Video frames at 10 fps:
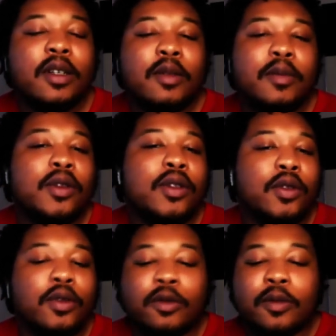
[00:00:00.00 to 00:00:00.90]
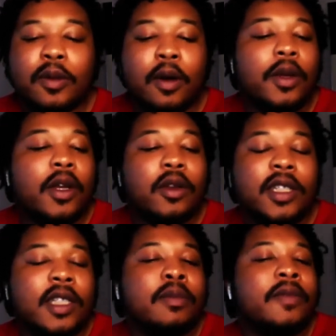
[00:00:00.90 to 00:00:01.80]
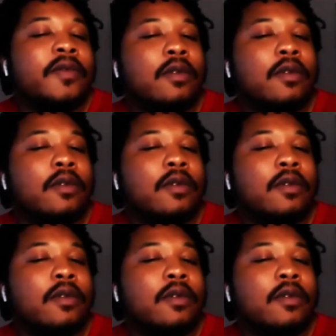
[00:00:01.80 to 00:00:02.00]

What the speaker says: music group, I want to go see them perform.